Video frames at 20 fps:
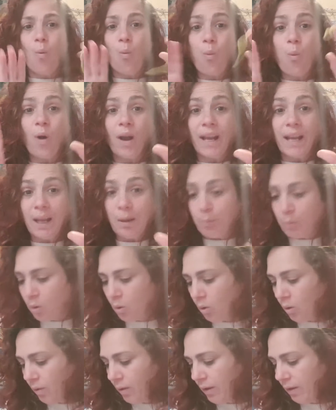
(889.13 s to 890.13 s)
way
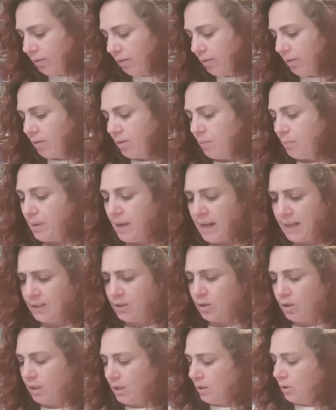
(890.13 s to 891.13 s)
more than the bad
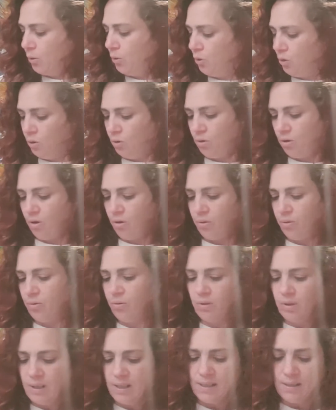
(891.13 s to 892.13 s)
guy who you know
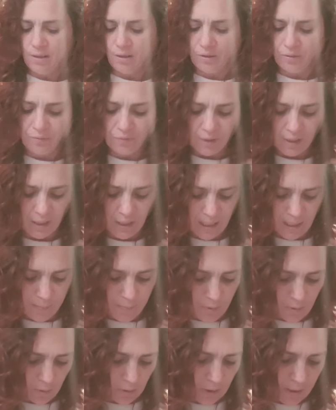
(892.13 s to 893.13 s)
is gonna fucking
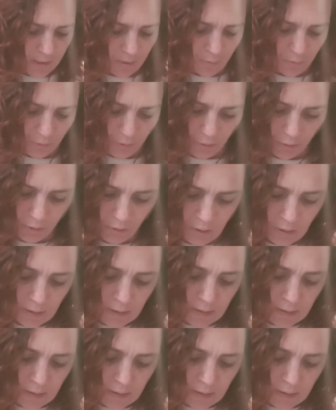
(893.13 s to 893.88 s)
absolutely screw you.